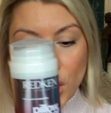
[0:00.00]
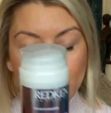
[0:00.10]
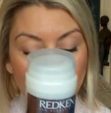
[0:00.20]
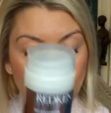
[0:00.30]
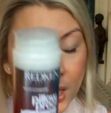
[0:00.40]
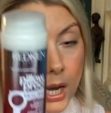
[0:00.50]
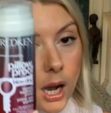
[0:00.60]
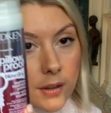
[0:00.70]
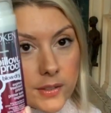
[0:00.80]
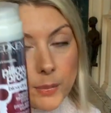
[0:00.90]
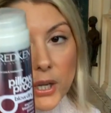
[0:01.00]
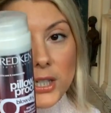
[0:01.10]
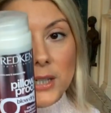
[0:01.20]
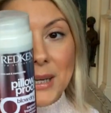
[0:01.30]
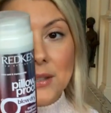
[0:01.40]
Primer. I've
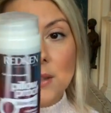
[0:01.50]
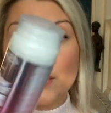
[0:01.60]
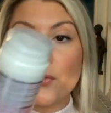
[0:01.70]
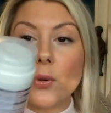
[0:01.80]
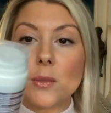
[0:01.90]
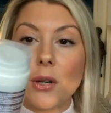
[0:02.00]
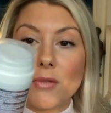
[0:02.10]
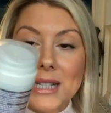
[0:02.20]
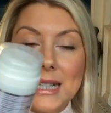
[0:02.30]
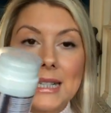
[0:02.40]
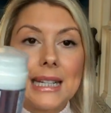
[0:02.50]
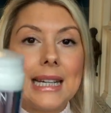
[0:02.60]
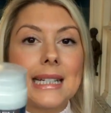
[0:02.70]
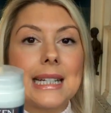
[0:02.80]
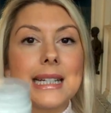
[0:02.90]
spoken about this before, it's by Redken.
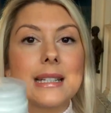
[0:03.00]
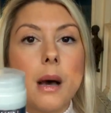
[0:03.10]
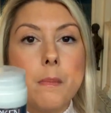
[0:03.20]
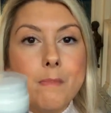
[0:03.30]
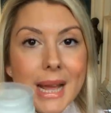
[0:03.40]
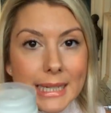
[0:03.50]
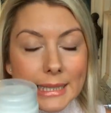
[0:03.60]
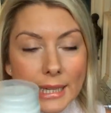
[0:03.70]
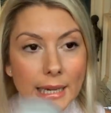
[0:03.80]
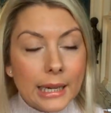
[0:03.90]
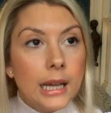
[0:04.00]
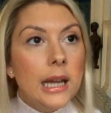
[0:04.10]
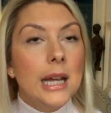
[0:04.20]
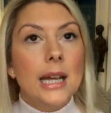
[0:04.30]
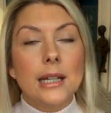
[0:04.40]
It is amazing.
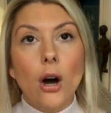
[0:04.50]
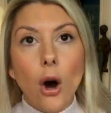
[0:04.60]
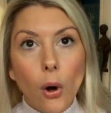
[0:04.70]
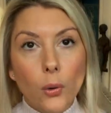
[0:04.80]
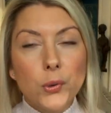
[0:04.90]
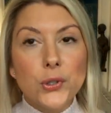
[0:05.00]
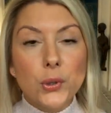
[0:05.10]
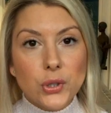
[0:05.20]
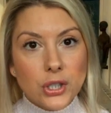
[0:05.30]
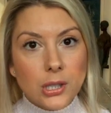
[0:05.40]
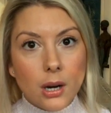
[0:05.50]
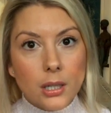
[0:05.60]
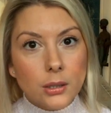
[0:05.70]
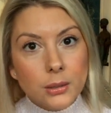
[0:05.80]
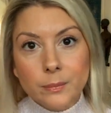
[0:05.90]
It holds your
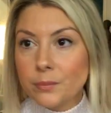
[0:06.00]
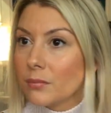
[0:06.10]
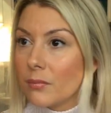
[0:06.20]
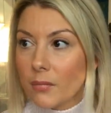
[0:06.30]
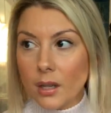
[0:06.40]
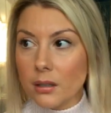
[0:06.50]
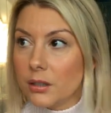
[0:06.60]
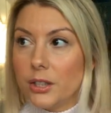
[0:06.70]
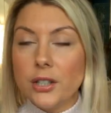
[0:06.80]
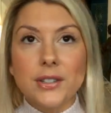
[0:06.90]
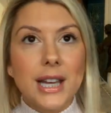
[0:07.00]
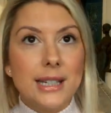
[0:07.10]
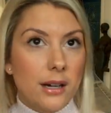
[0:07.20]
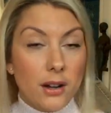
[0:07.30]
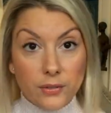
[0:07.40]
style. You know,
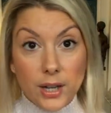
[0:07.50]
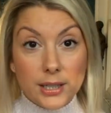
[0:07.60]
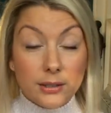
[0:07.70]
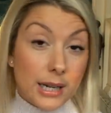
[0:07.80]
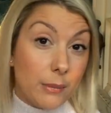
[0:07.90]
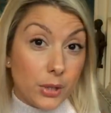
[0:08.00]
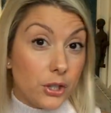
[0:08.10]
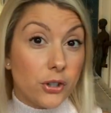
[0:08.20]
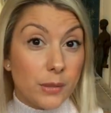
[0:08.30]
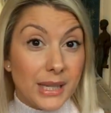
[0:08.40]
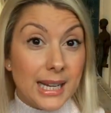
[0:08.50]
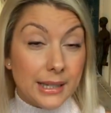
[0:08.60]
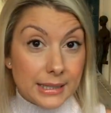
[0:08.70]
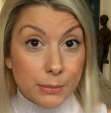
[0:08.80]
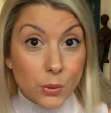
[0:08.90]
say I've like now blow dried my
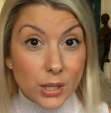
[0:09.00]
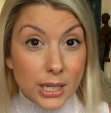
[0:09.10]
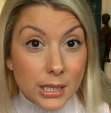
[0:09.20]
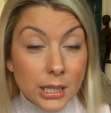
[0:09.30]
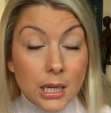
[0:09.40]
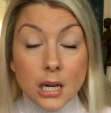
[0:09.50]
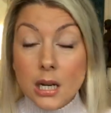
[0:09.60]
hair this morning.